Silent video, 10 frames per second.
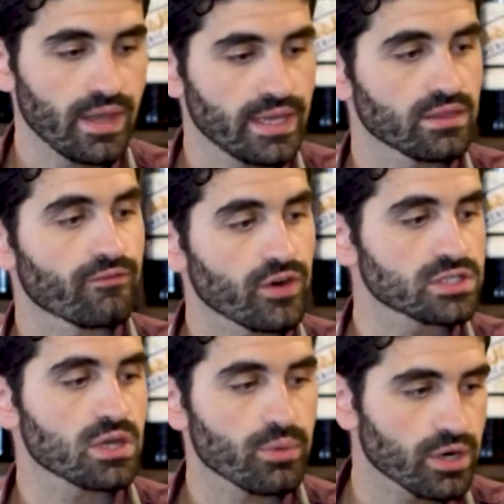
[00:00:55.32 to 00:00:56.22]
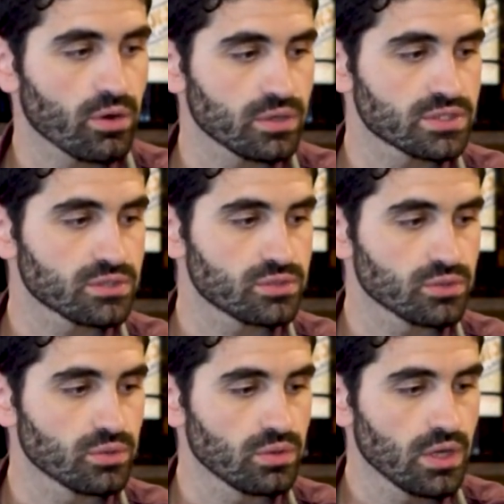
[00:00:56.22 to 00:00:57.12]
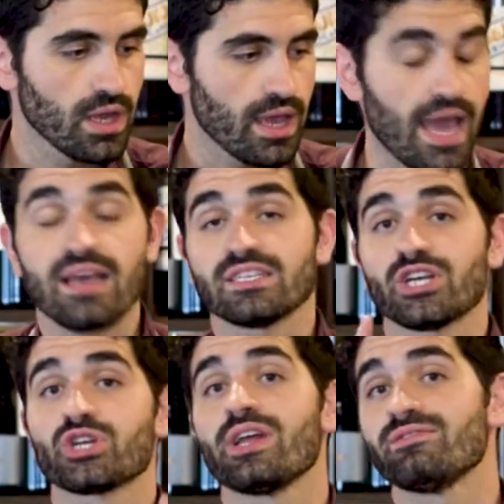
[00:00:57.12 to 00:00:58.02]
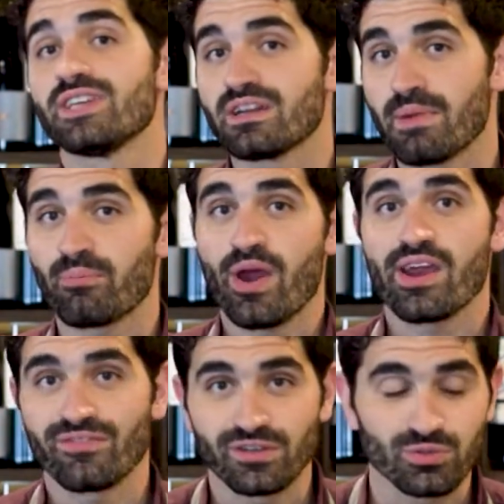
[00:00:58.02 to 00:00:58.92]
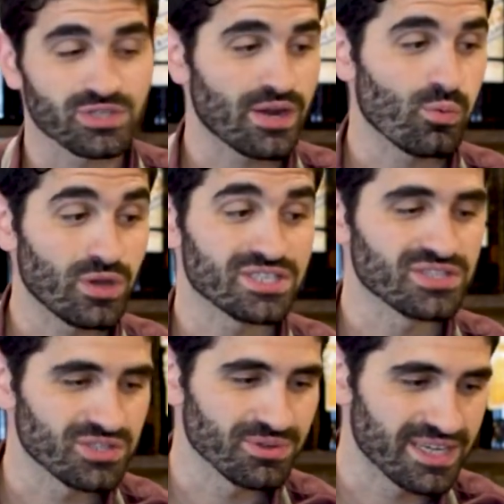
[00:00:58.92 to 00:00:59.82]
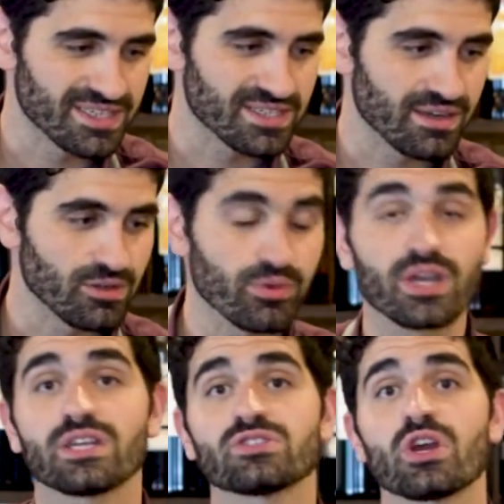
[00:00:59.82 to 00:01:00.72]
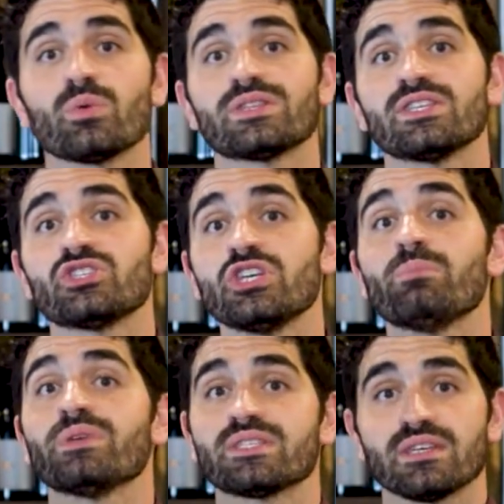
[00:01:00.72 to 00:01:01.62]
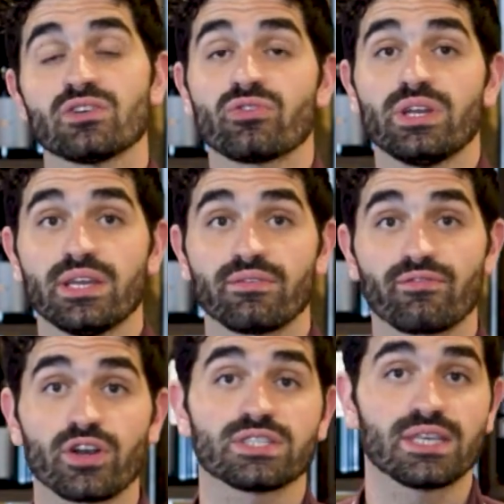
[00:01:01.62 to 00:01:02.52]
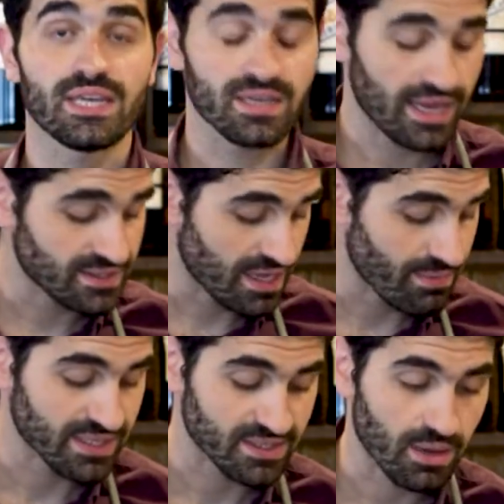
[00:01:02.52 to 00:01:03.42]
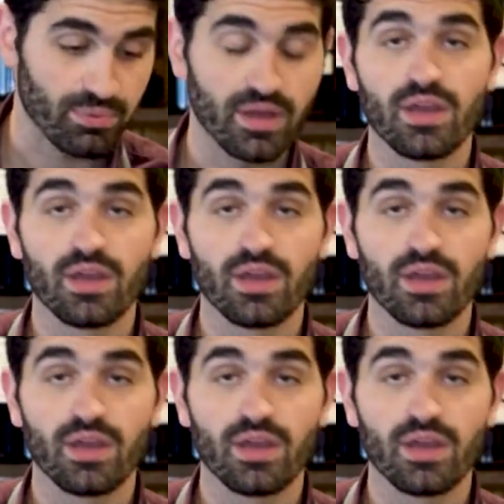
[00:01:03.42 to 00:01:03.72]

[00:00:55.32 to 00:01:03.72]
and the first thing we are going to do, as I should have done in my prior videos, which I wasn't doing necessarily, we're gonna start with the cheapest ingredient first in case I mess up,